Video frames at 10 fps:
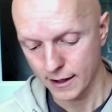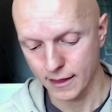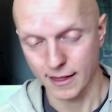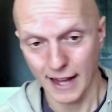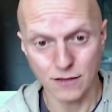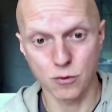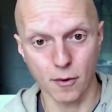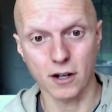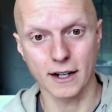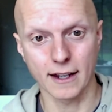That's where
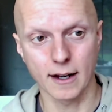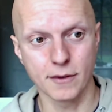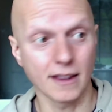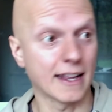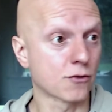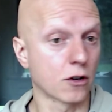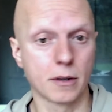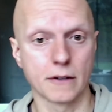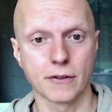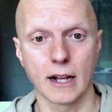marketing comes in. That's where a
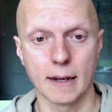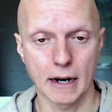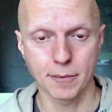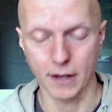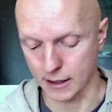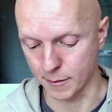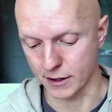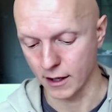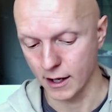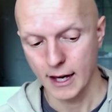perfect client pipeline comes in.
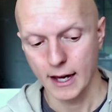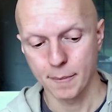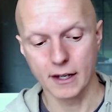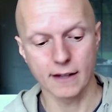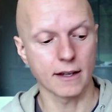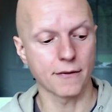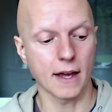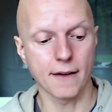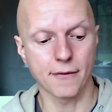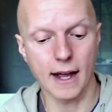Because if,
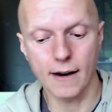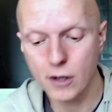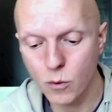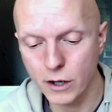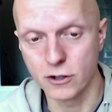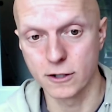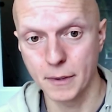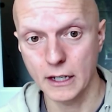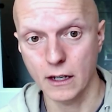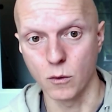if everyone you're
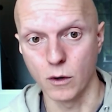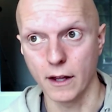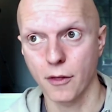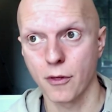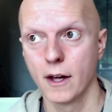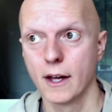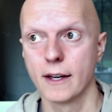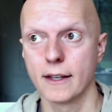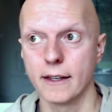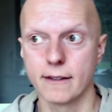speaking with
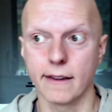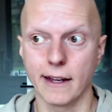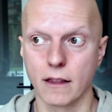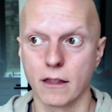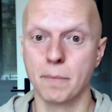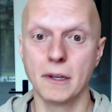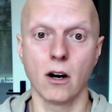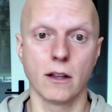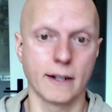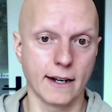is like the be
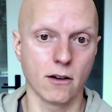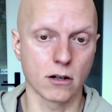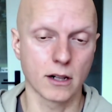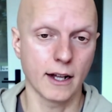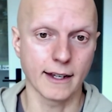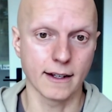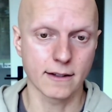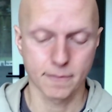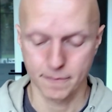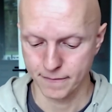all and end all
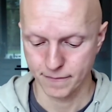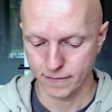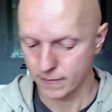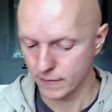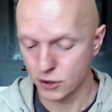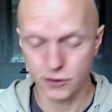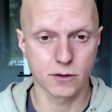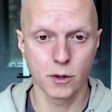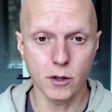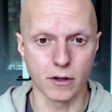client, you're
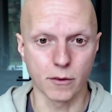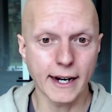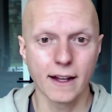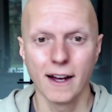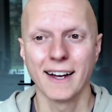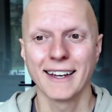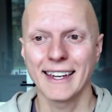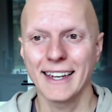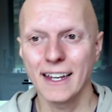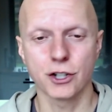screwed, right?
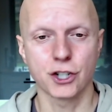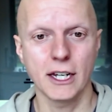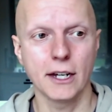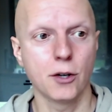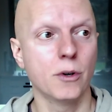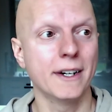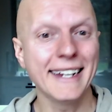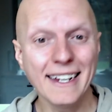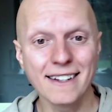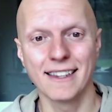He or she who
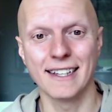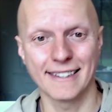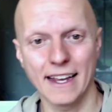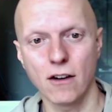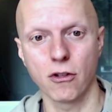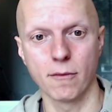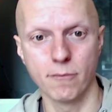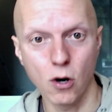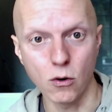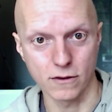needs the sale the
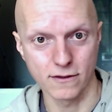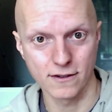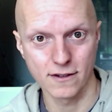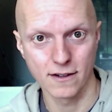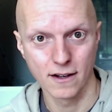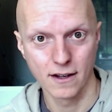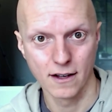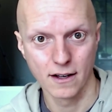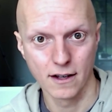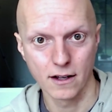most
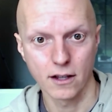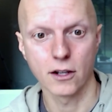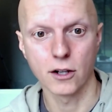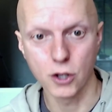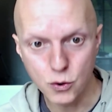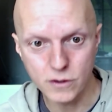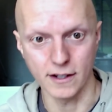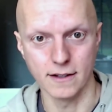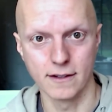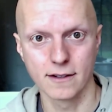
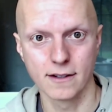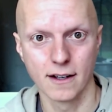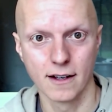loses.